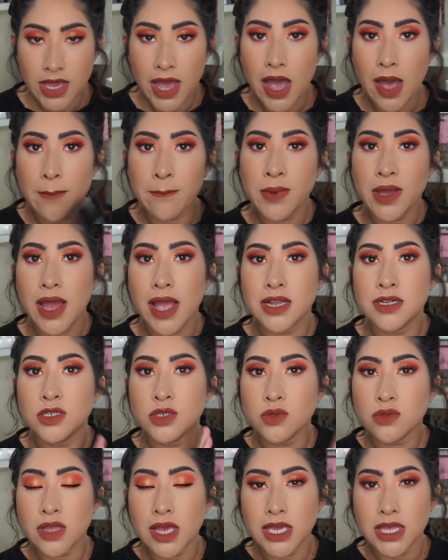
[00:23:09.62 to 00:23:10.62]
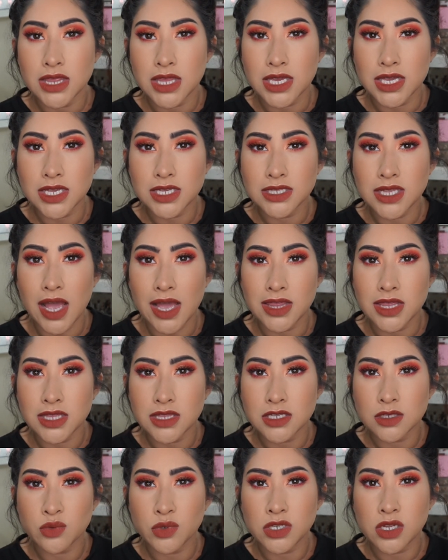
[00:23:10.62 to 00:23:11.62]
Yeah, but I do like this. I
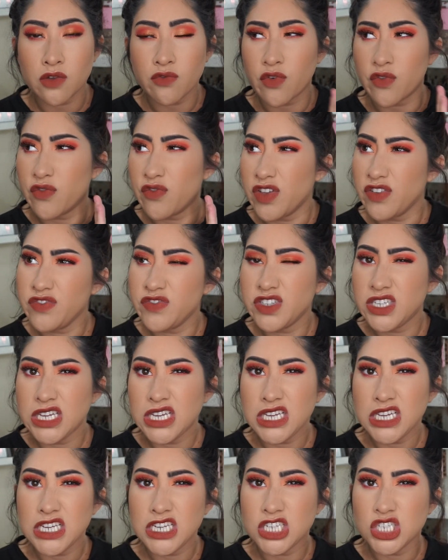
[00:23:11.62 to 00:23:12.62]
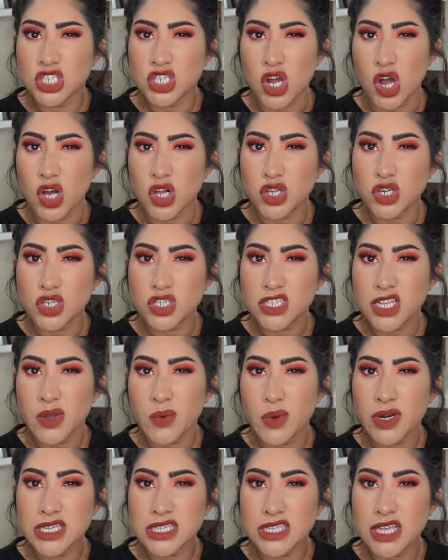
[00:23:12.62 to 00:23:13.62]
think this retailed for $15, I
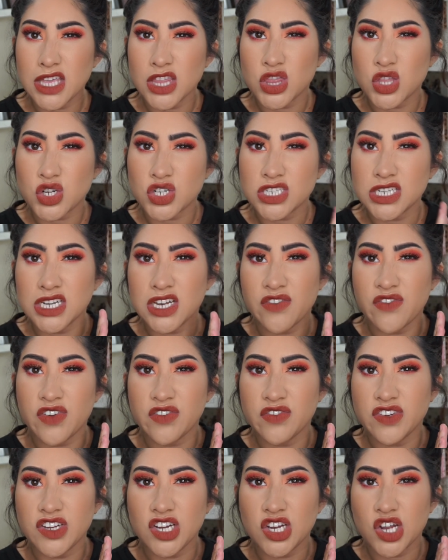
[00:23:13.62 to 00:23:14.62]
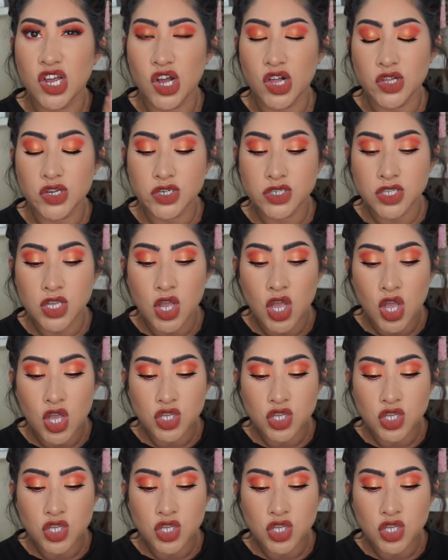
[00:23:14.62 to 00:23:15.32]
want to say $13 to $15.